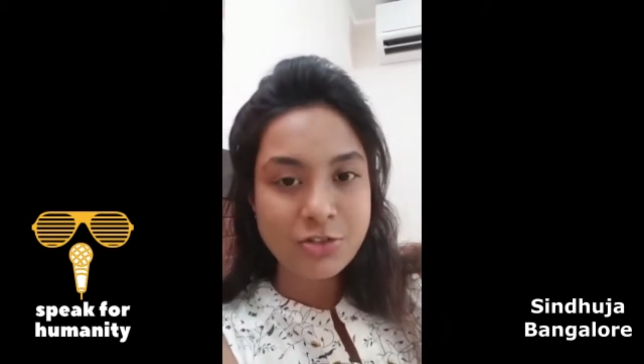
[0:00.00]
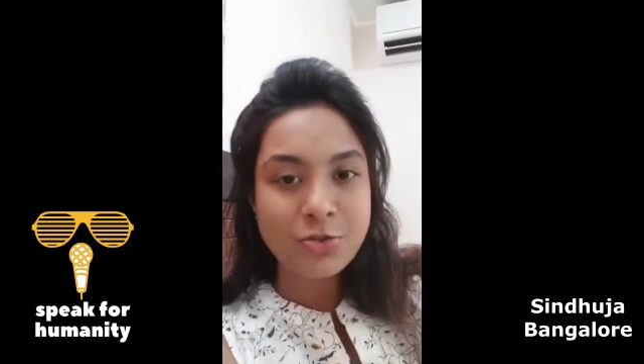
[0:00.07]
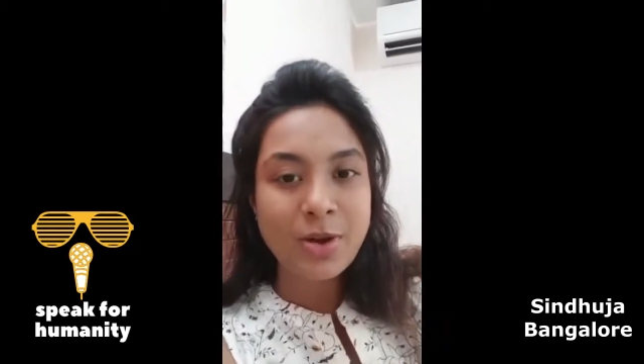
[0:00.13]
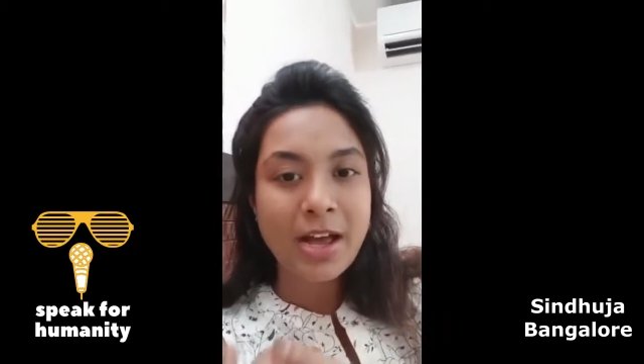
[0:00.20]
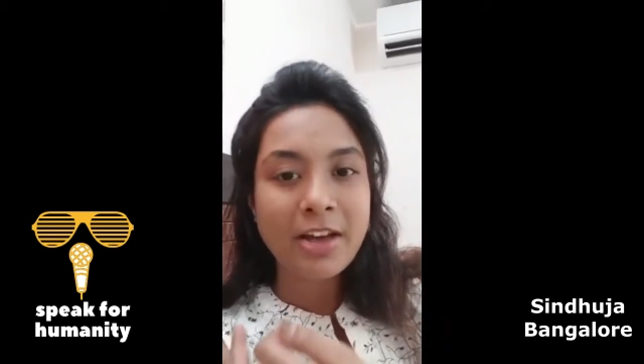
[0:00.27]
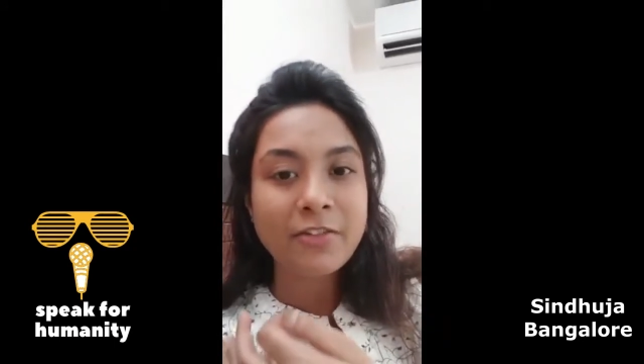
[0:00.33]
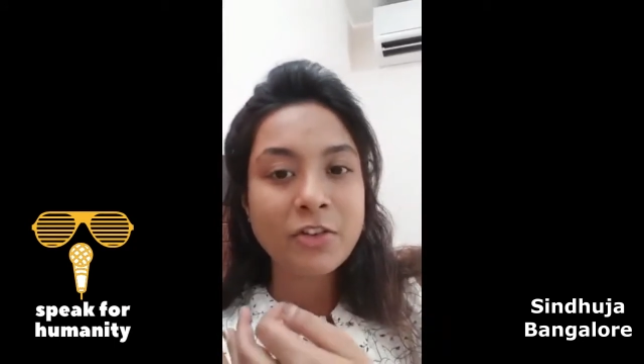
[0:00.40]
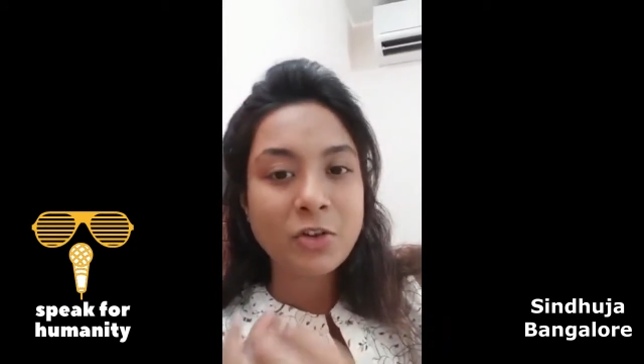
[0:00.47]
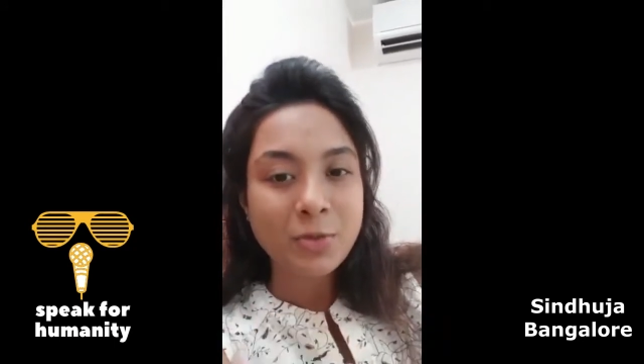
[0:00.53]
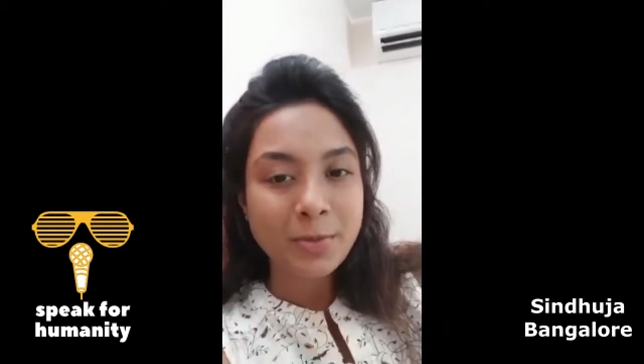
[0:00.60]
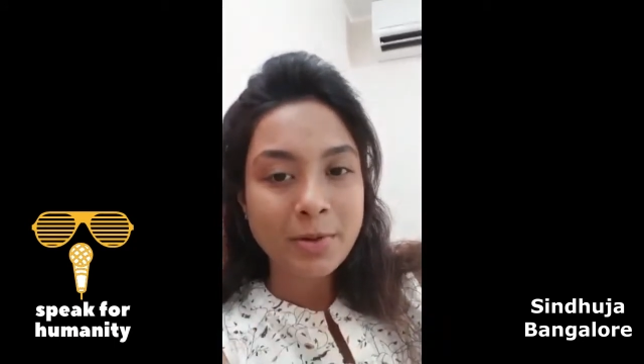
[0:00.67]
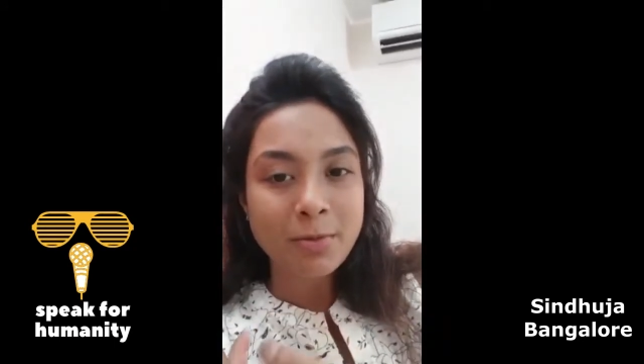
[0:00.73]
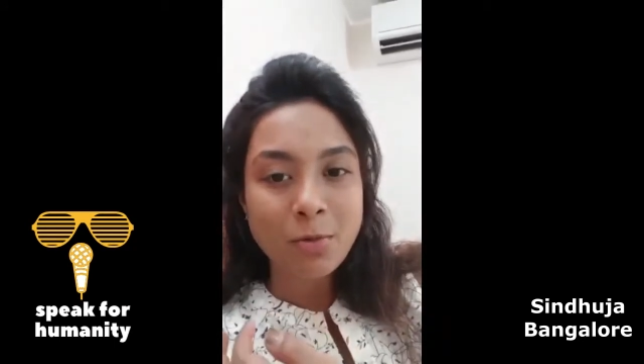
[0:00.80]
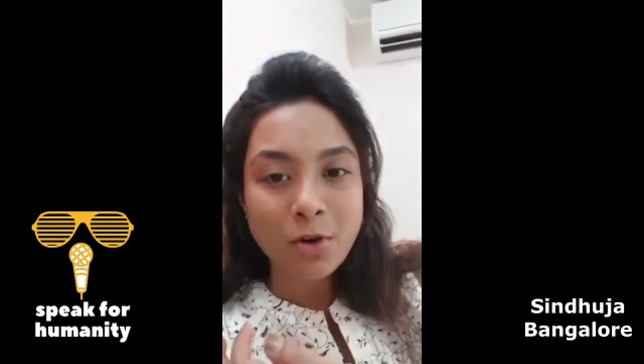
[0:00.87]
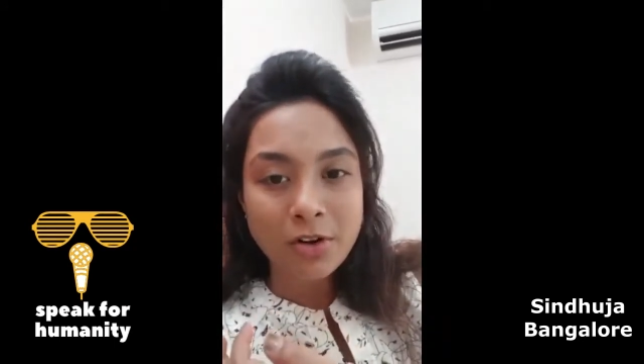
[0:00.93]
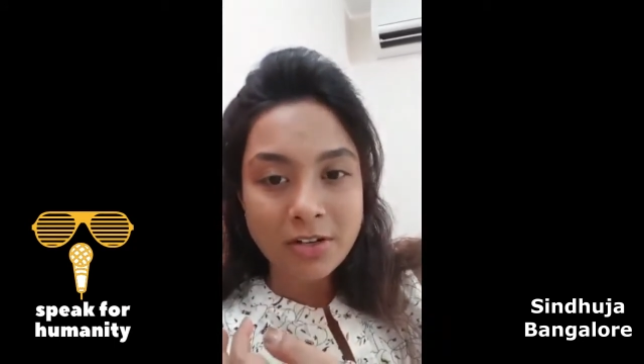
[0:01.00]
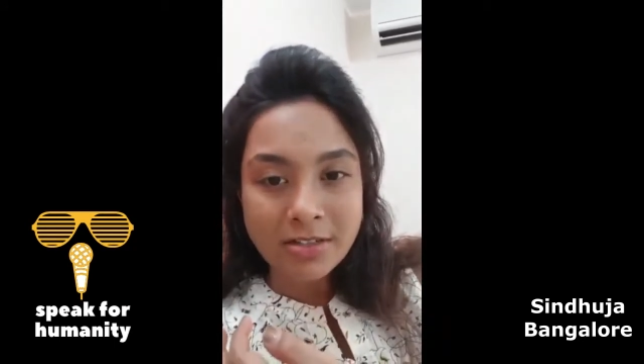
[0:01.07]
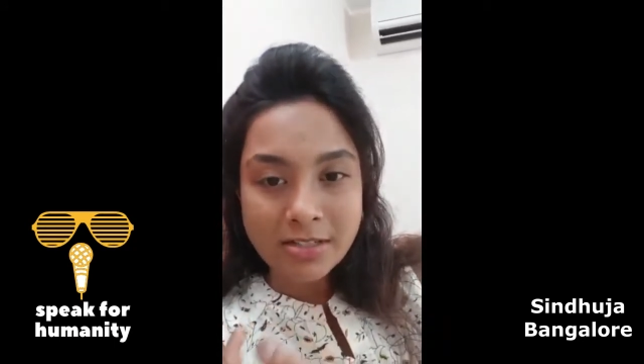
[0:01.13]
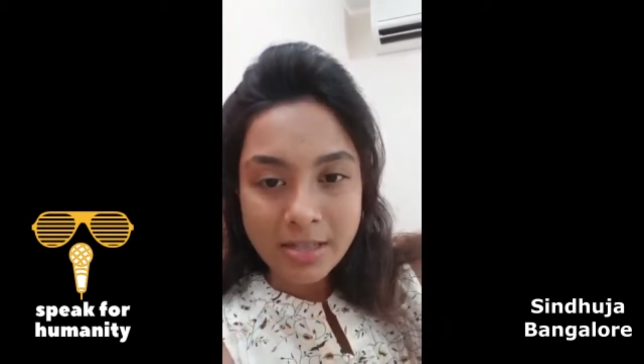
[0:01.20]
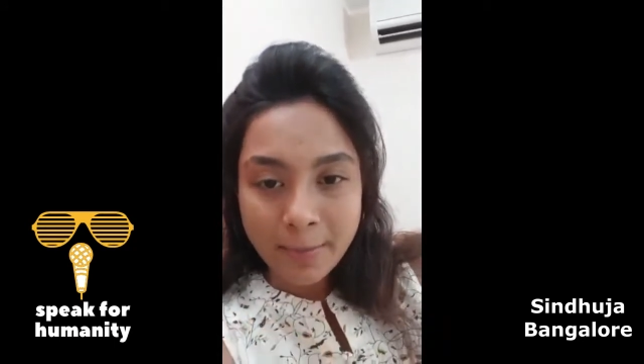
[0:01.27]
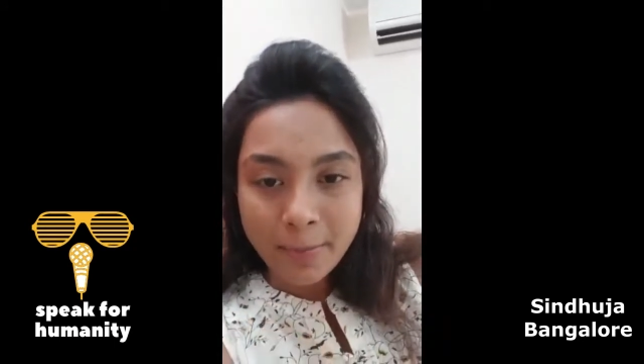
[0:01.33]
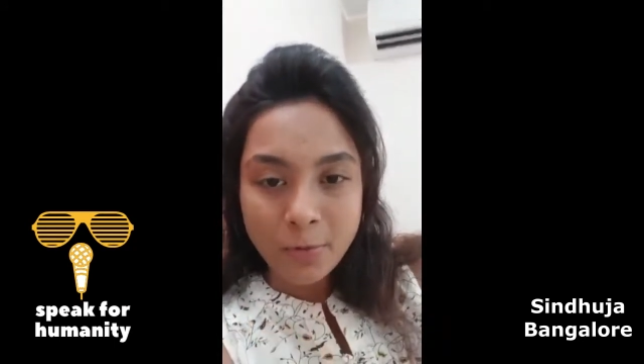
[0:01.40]
to have human moral
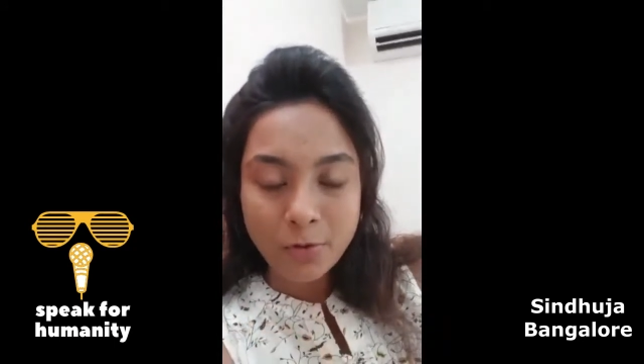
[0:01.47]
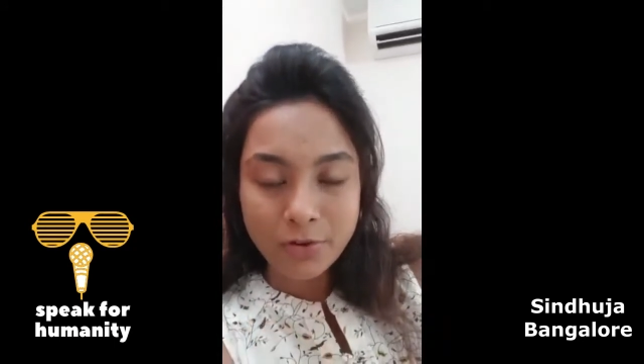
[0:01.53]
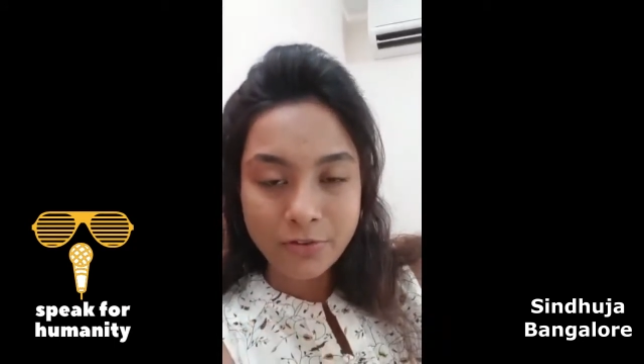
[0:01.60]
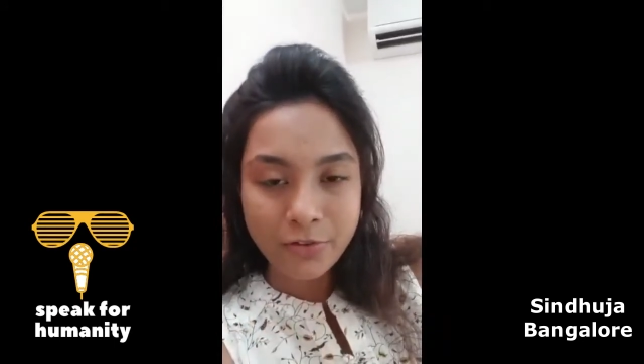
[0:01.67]
support